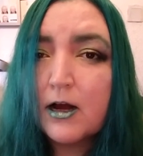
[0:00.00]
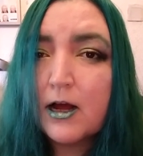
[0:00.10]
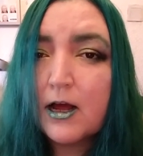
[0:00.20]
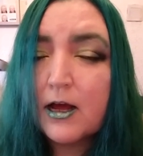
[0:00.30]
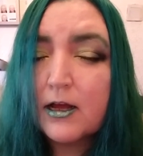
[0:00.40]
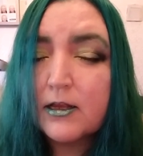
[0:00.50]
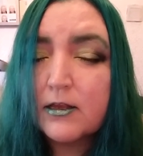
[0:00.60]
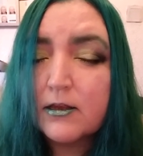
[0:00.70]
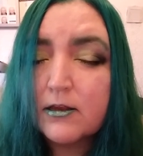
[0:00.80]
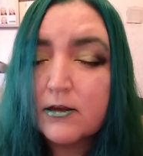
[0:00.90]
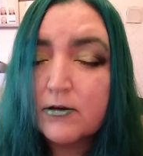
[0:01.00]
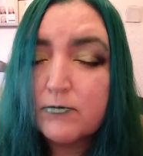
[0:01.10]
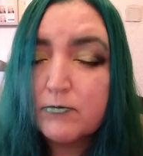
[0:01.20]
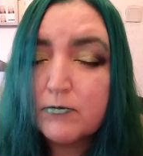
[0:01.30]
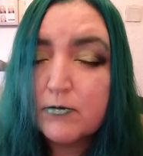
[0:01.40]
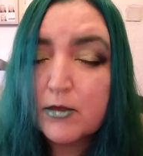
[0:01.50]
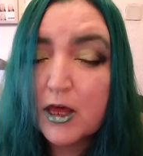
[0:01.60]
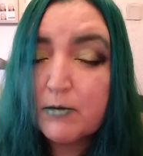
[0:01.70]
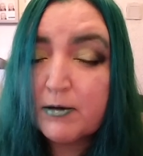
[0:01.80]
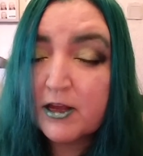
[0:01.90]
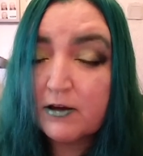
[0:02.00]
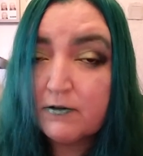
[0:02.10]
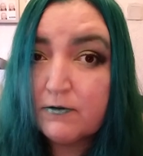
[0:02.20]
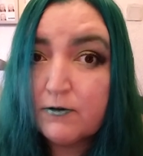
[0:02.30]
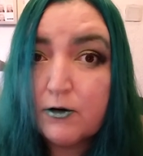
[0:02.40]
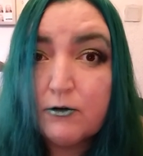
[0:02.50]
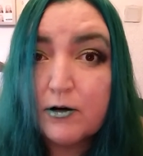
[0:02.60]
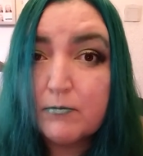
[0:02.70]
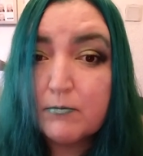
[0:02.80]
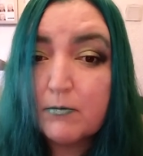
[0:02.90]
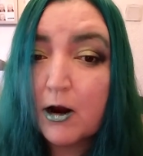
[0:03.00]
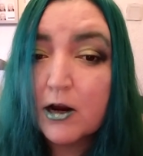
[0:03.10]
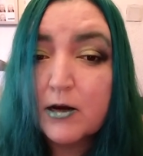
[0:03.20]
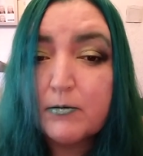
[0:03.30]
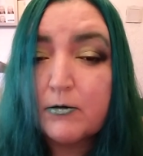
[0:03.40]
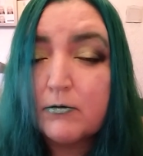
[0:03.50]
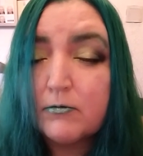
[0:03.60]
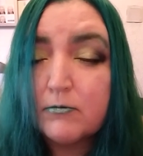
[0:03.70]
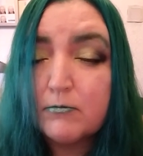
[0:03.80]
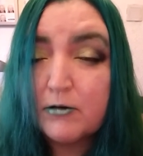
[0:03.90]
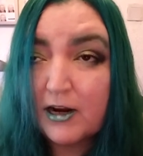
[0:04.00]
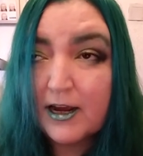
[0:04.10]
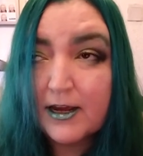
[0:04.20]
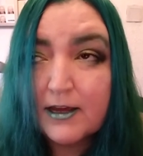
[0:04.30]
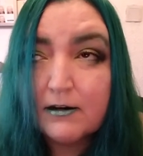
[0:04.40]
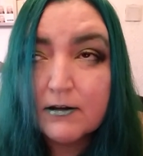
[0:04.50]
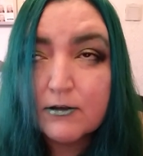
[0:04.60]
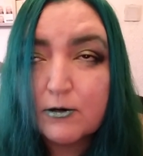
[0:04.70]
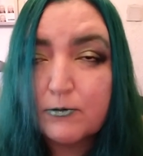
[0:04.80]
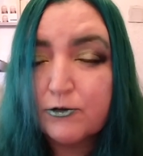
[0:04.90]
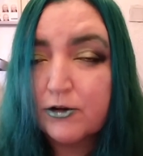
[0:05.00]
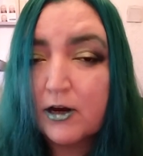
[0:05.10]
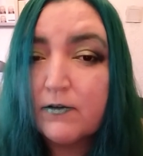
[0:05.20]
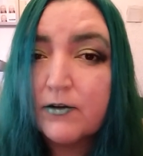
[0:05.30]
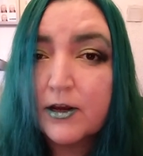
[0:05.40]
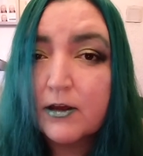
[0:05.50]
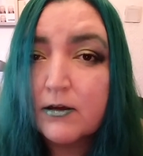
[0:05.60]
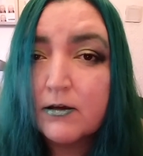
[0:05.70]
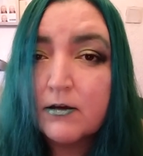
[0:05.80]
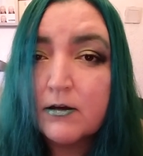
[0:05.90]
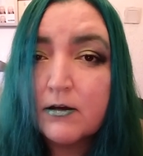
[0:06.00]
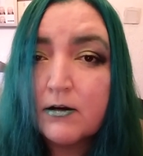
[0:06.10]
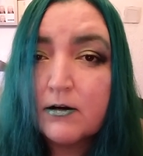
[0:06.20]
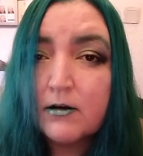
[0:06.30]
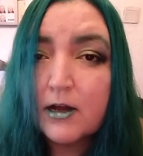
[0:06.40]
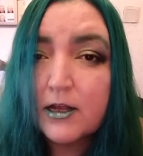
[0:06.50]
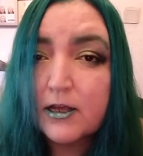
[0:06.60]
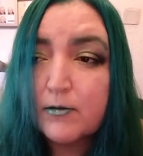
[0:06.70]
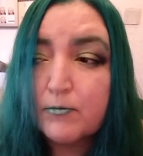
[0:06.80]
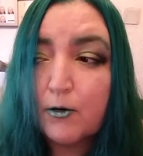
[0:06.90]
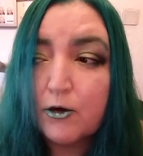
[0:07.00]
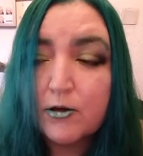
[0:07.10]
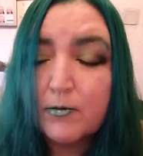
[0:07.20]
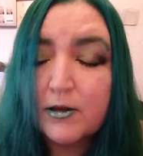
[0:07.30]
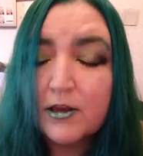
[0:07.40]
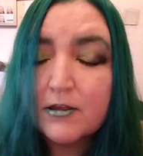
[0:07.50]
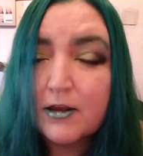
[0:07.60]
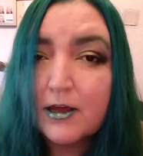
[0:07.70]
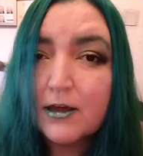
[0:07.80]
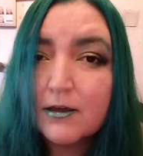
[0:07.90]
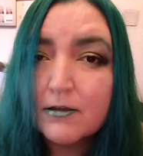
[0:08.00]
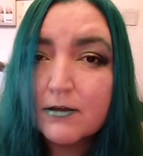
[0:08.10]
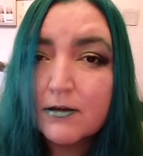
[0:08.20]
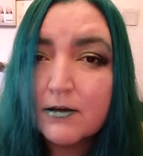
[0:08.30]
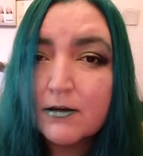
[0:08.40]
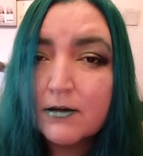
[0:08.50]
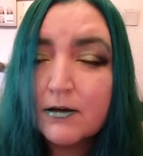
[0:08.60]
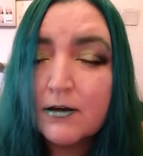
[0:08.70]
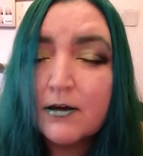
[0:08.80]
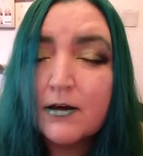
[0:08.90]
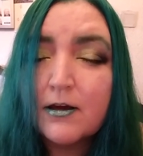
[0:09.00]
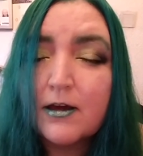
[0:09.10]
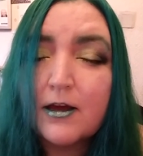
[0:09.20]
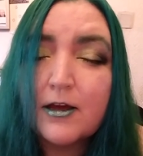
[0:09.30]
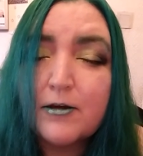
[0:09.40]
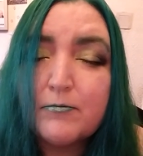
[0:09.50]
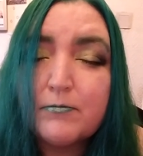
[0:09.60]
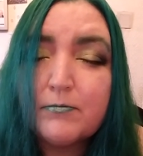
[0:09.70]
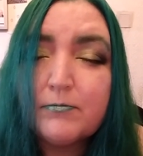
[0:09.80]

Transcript: And he made a full, remarkable, miraculous almost recovery. It didn't bother him in the slightest. And